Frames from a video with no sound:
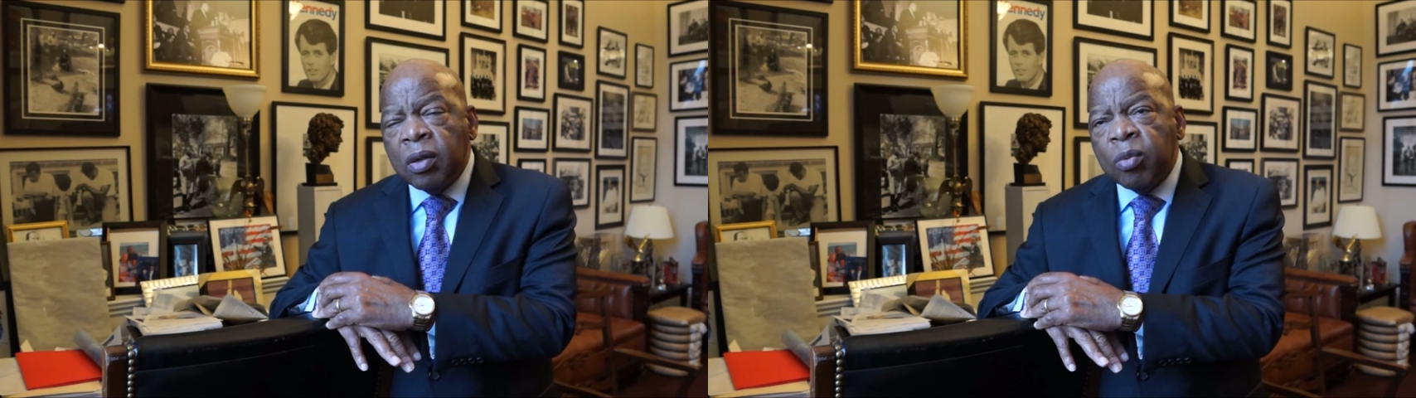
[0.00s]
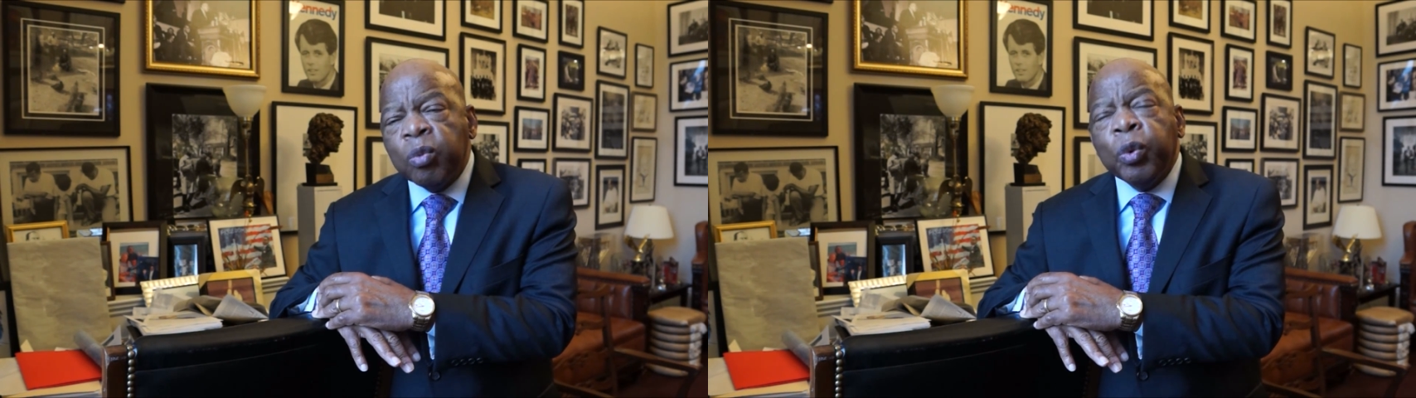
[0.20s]

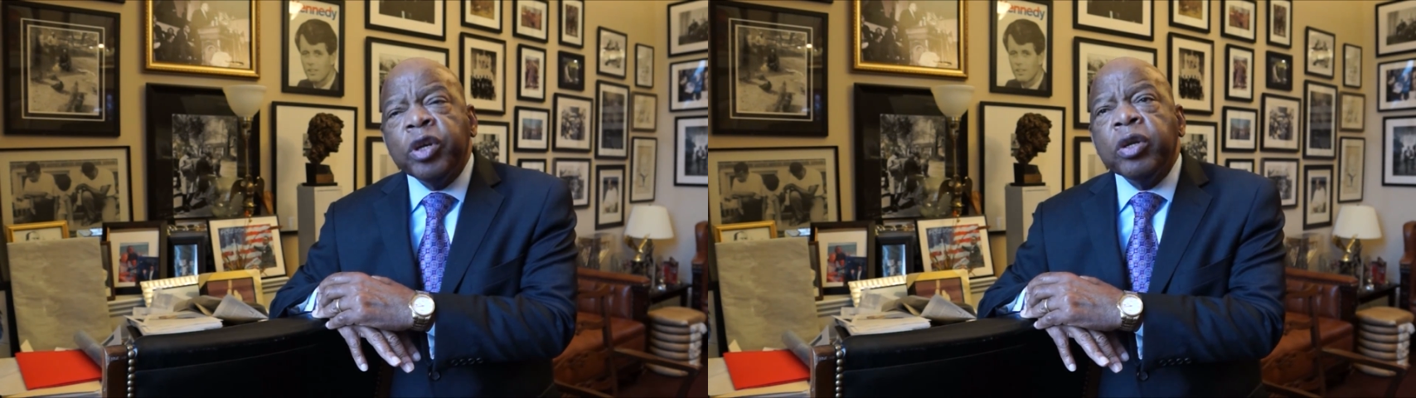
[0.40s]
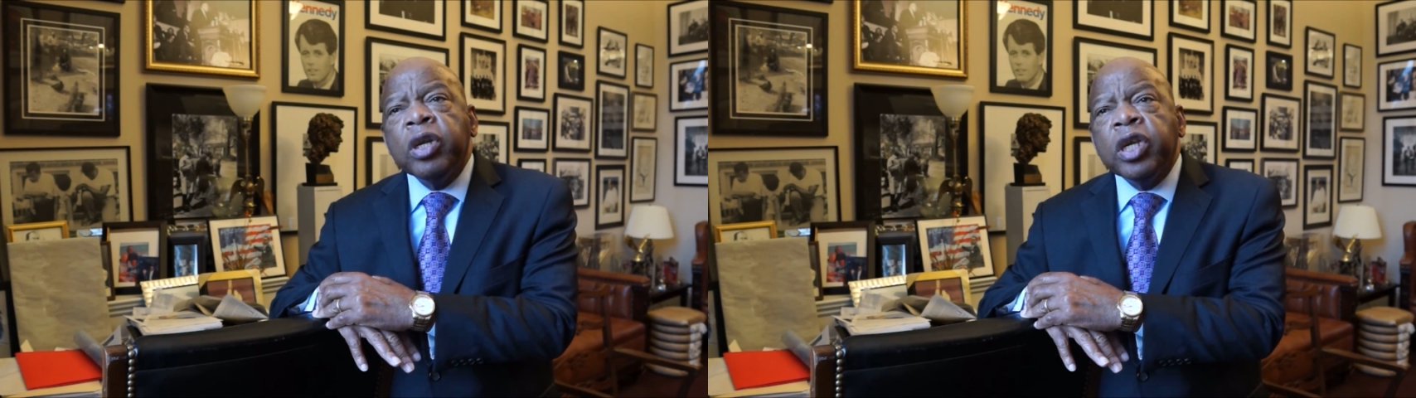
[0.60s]

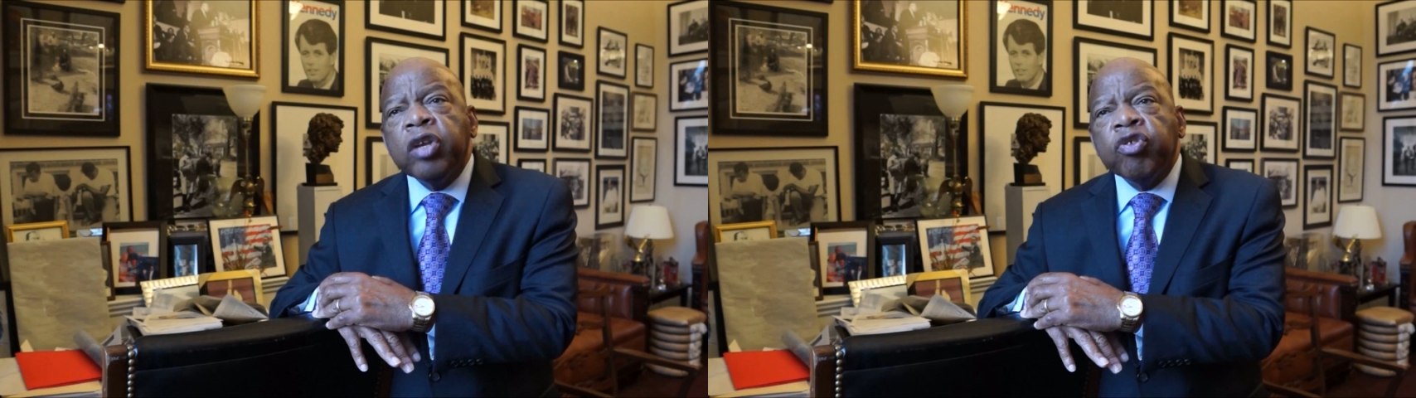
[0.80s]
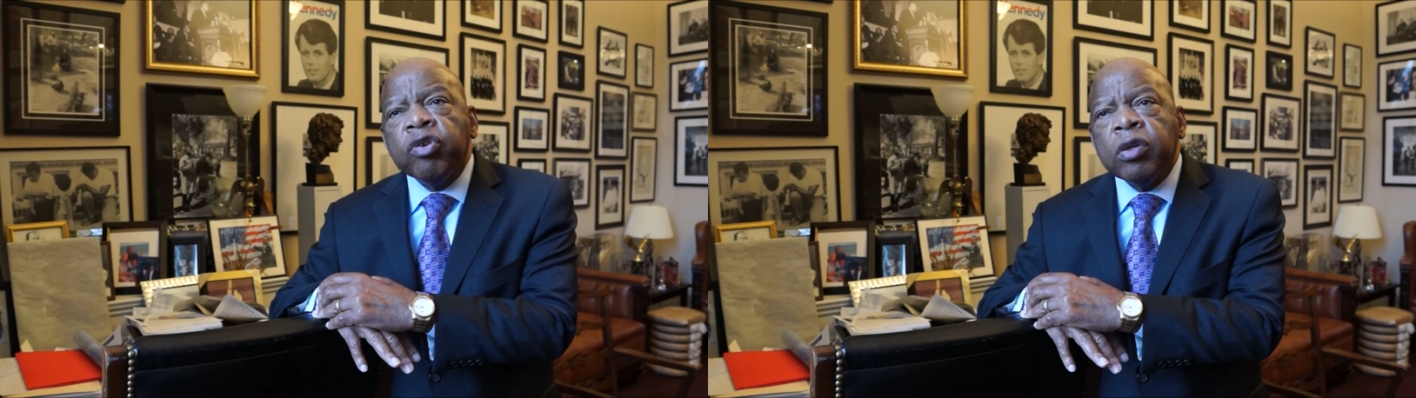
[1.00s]
Worked in the
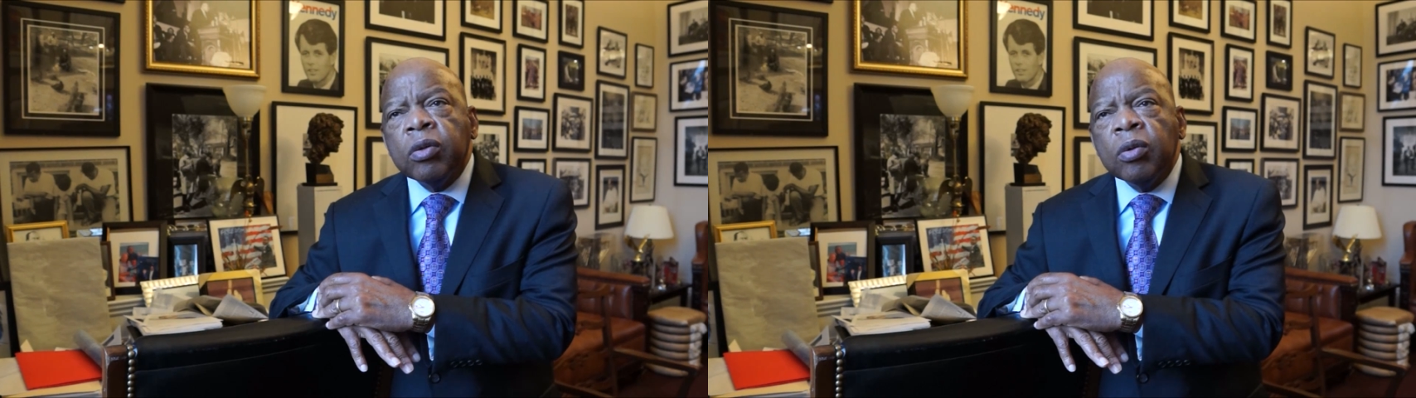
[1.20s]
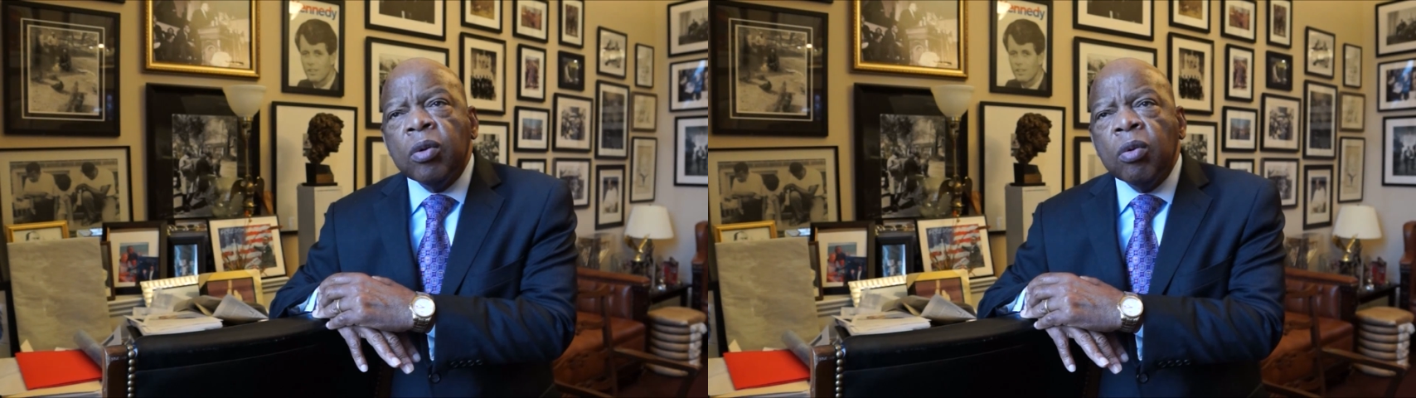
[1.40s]
kitchen,
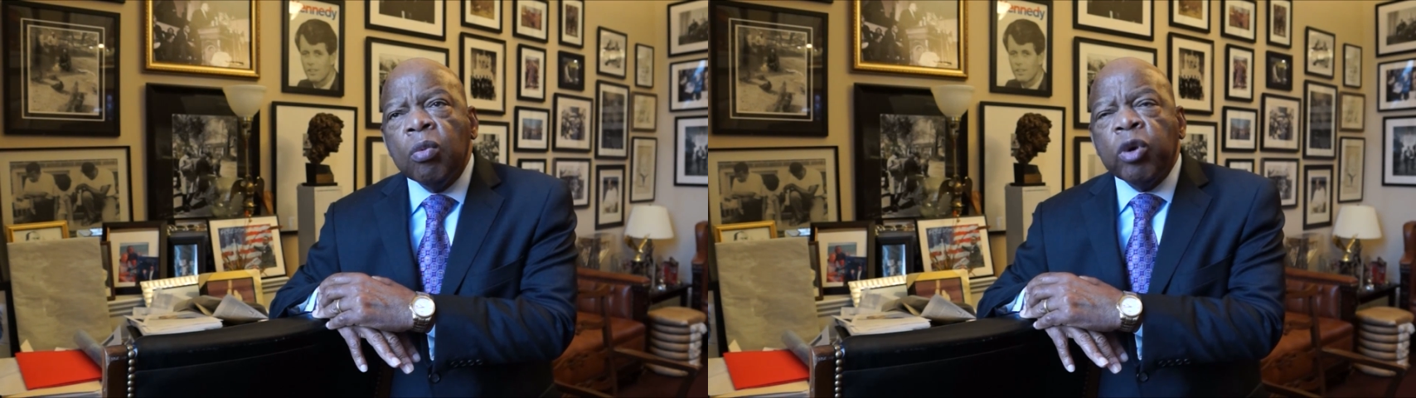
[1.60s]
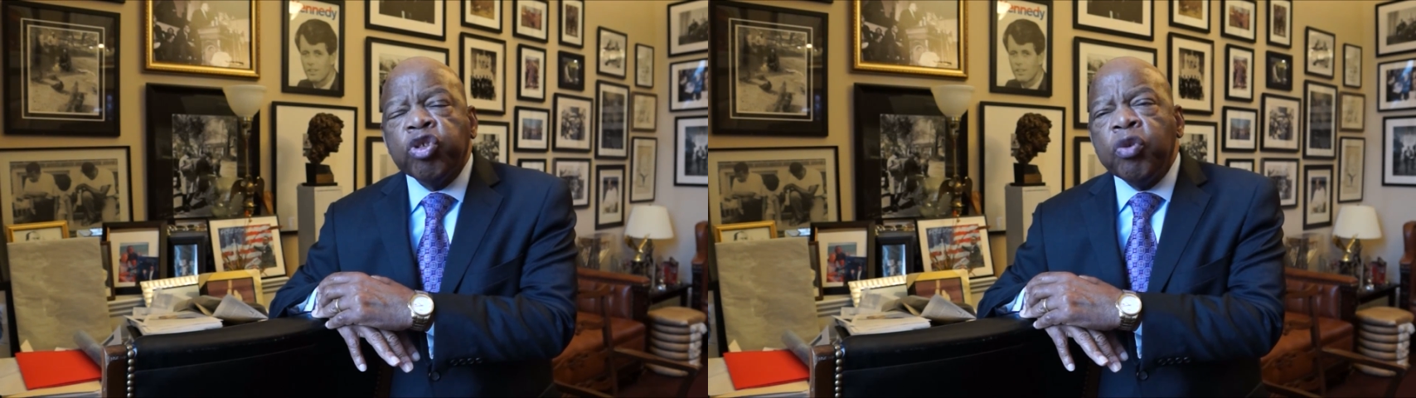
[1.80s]

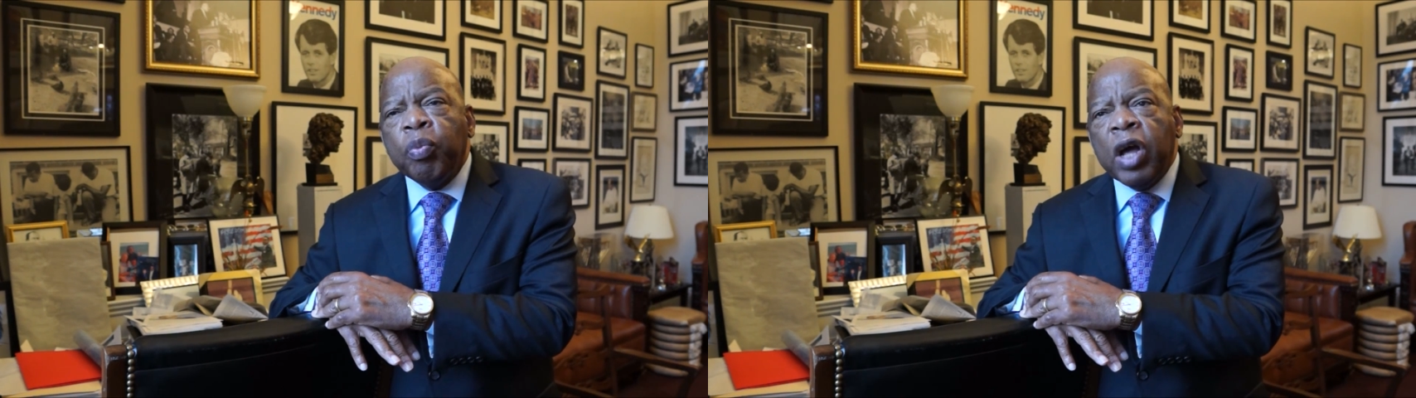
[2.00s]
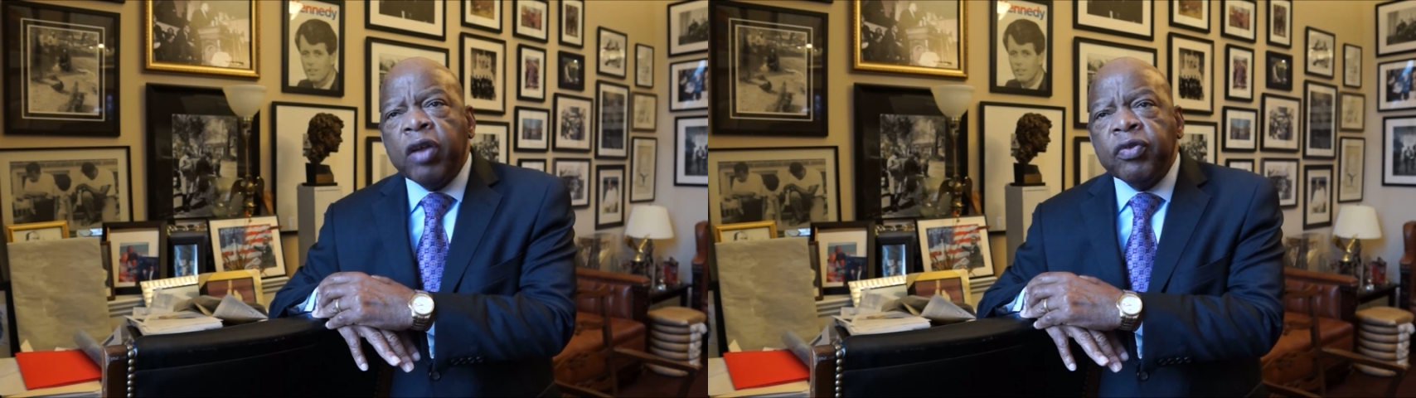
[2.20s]
washing
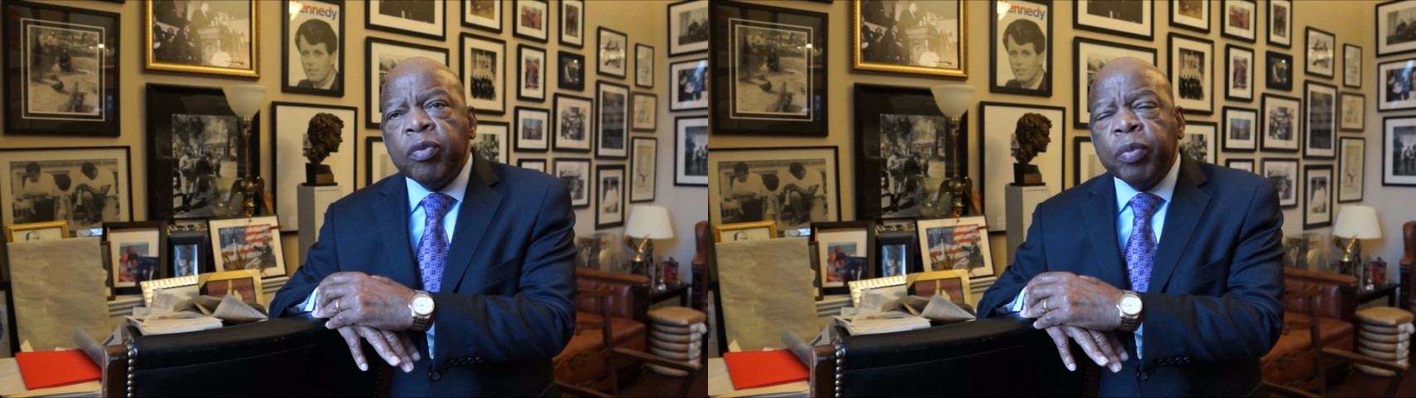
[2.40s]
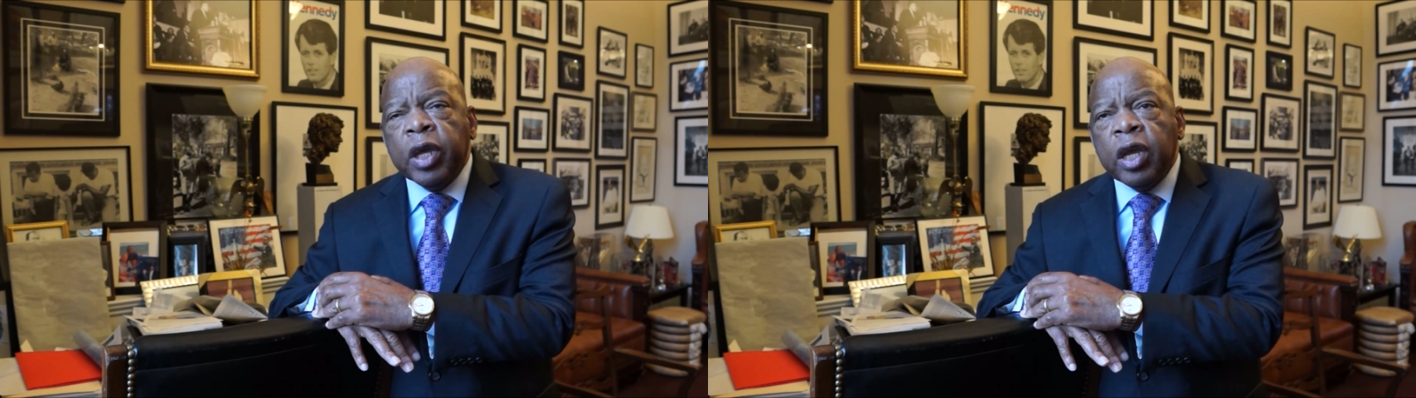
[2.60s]
pots
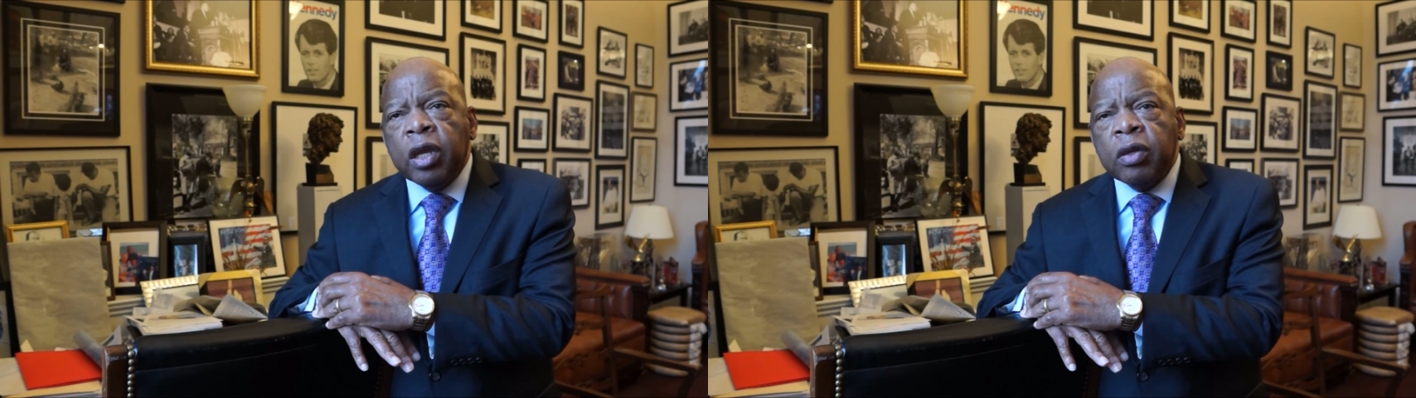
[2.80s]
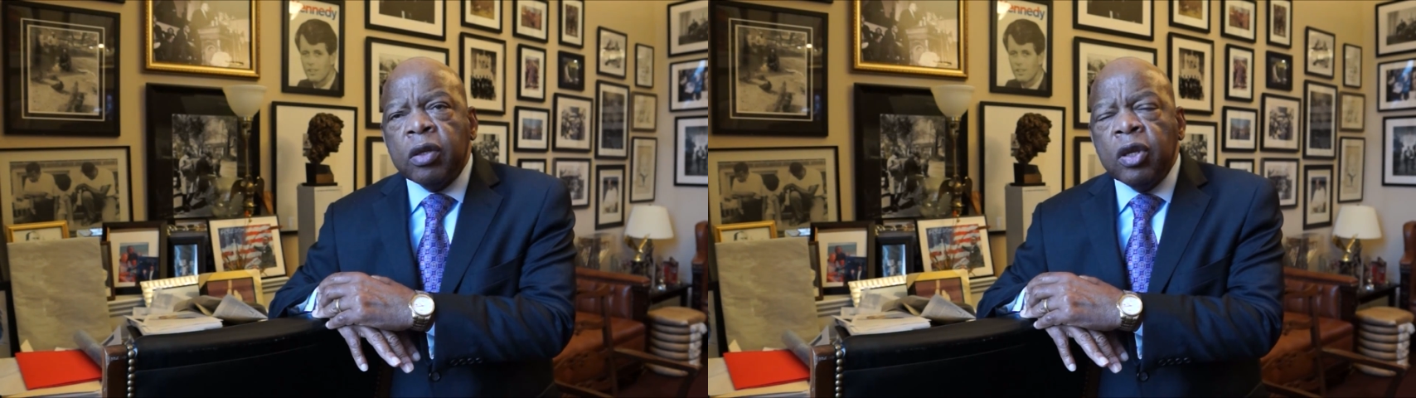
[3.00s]
and pans.